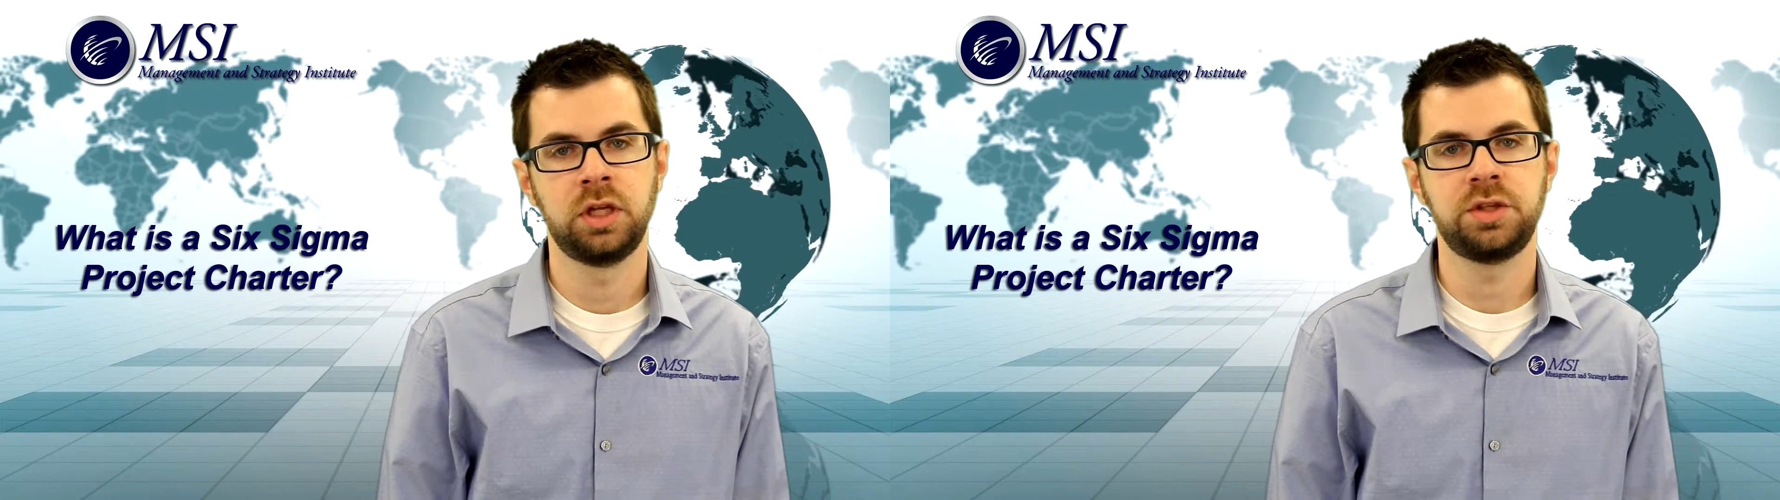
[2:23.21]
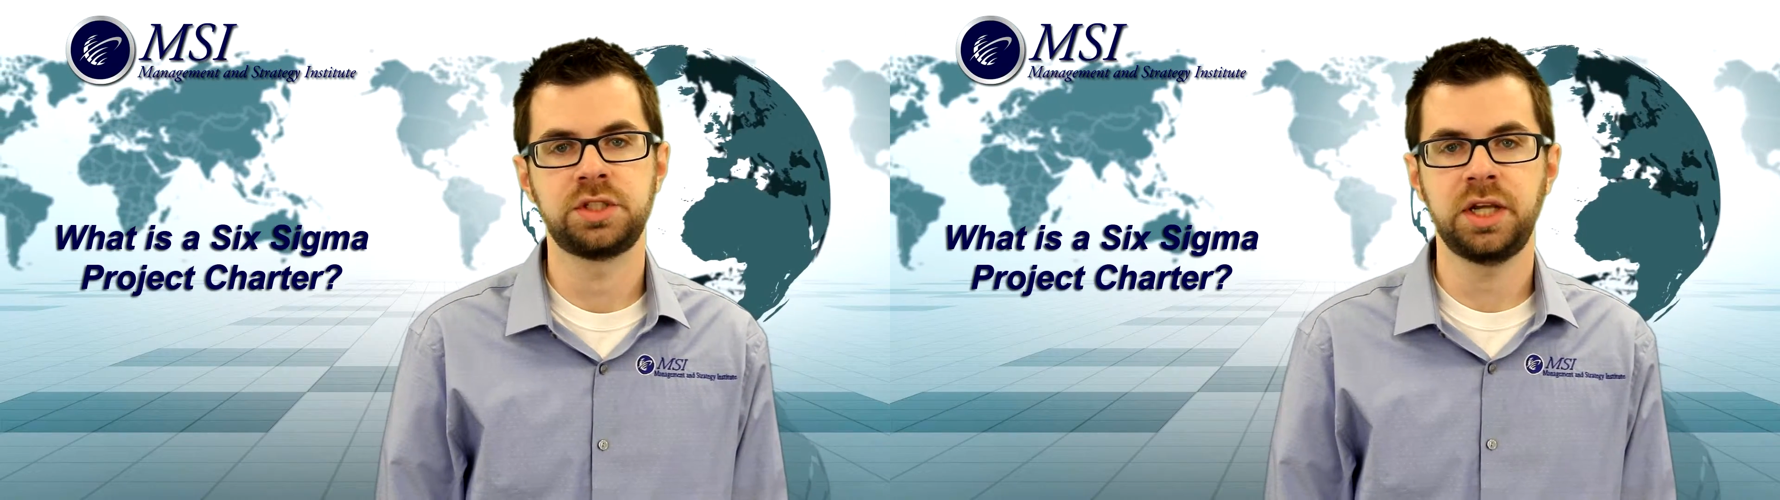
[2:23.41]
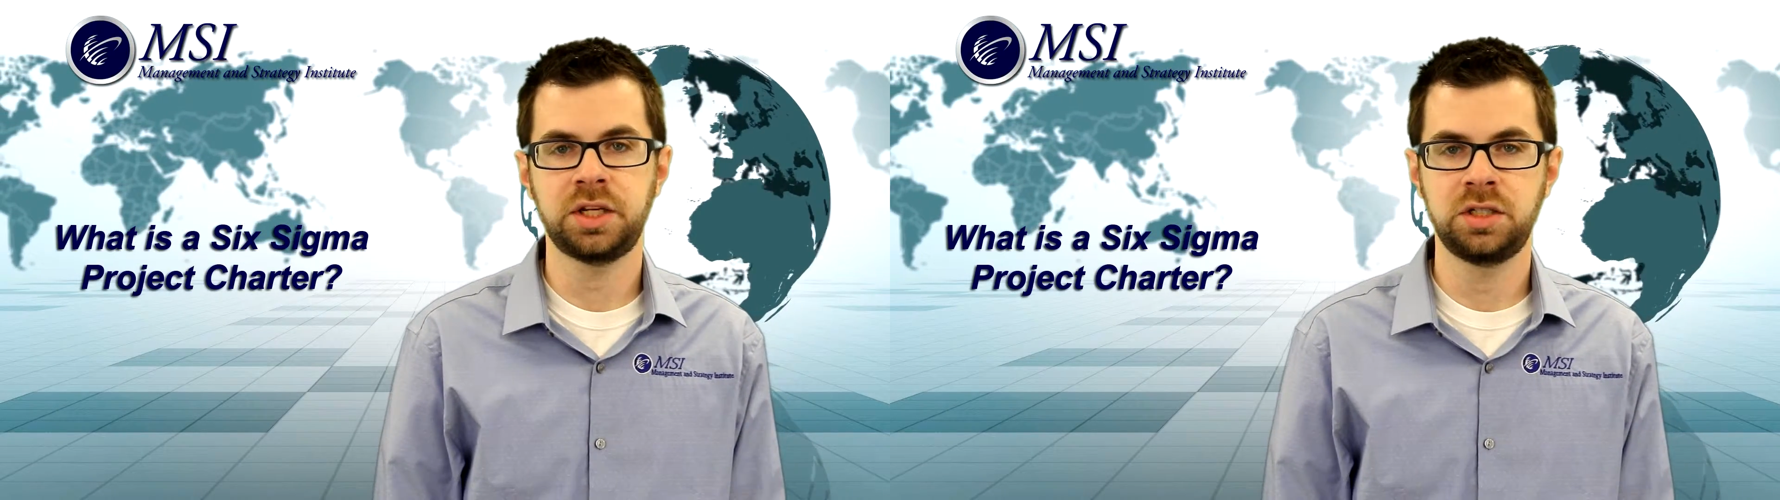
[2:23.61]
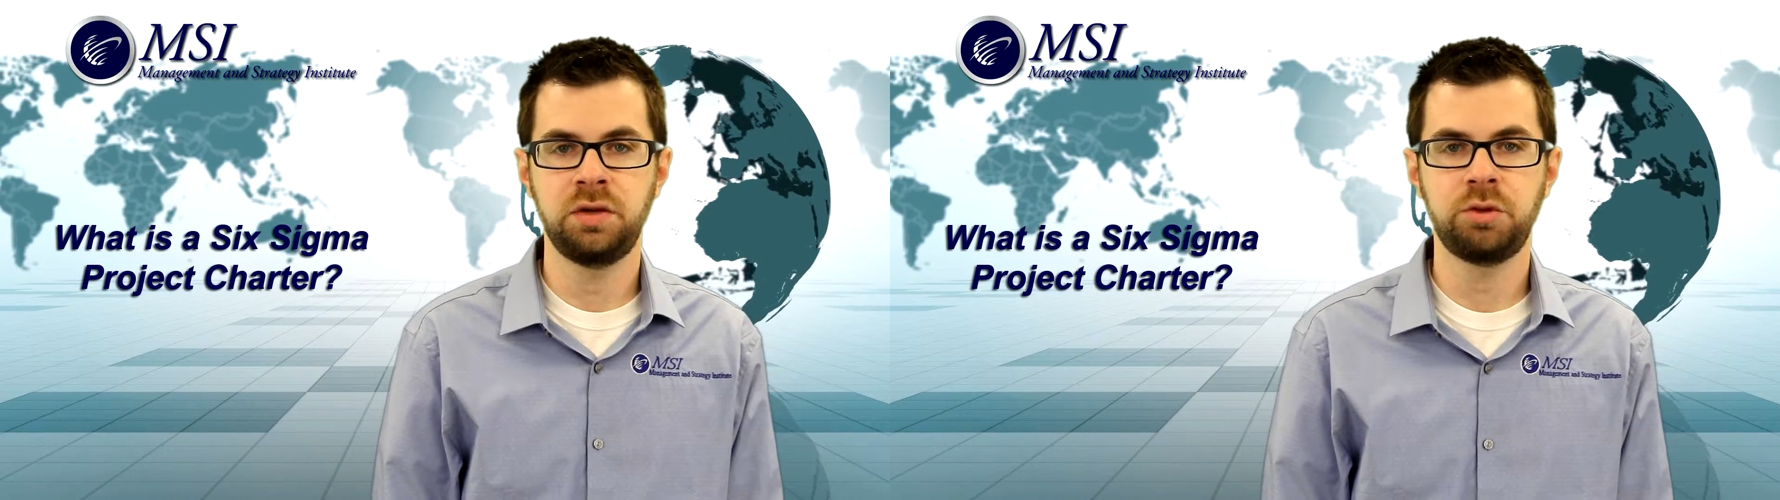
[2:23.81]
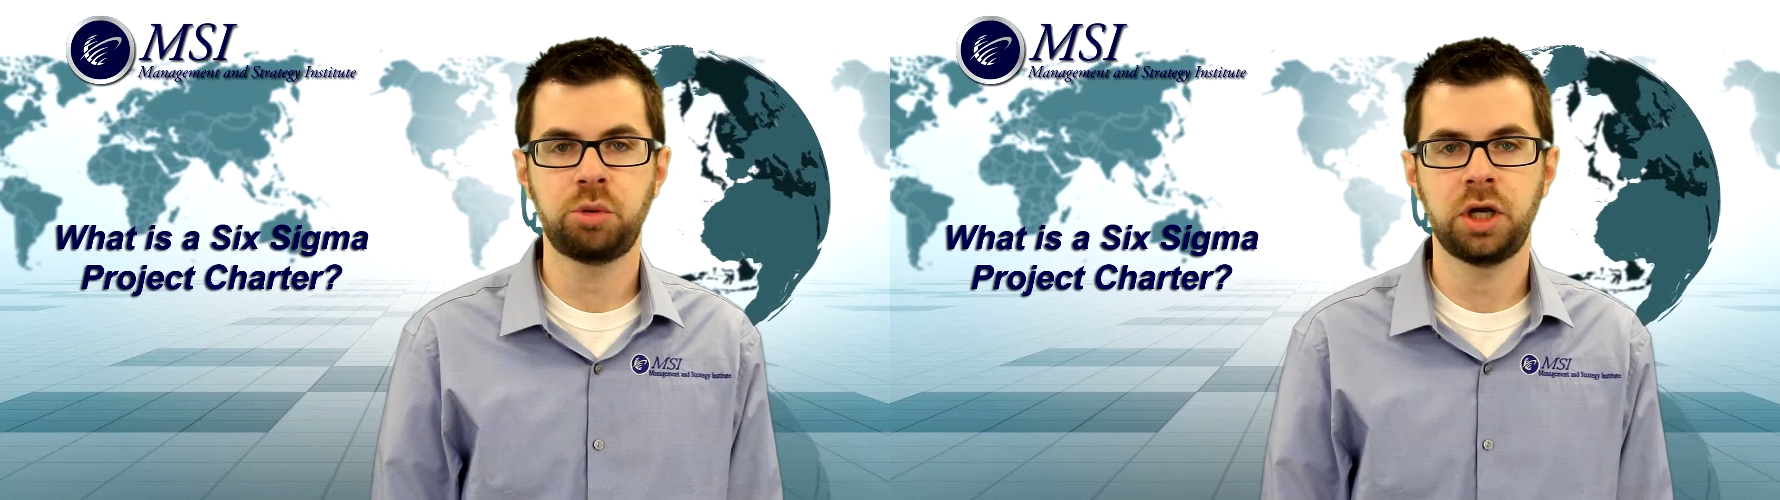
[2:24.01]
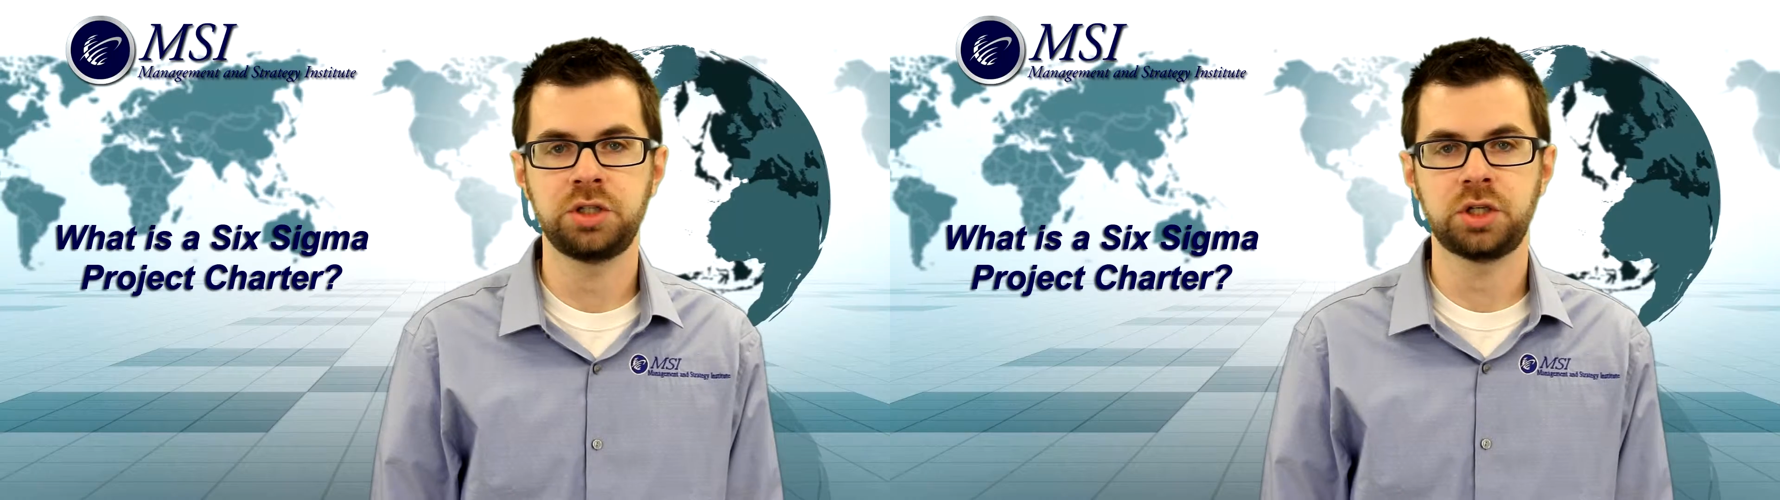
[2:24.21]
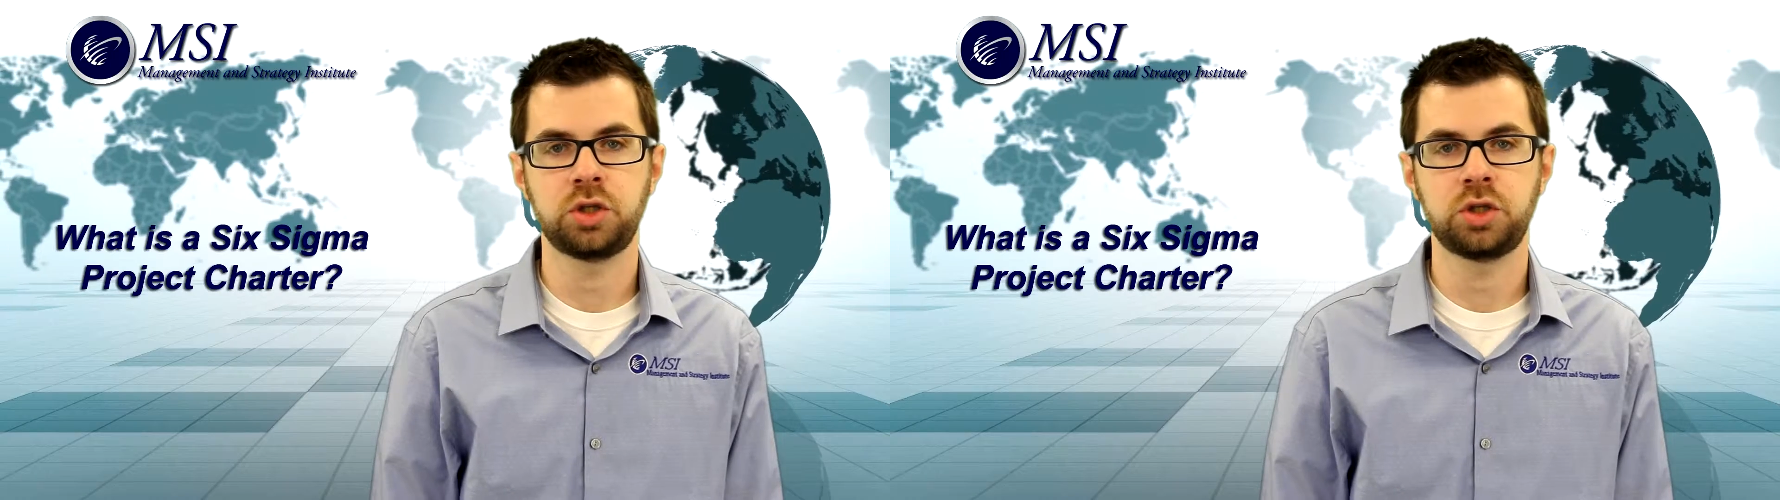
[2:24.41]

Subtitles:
The section of the project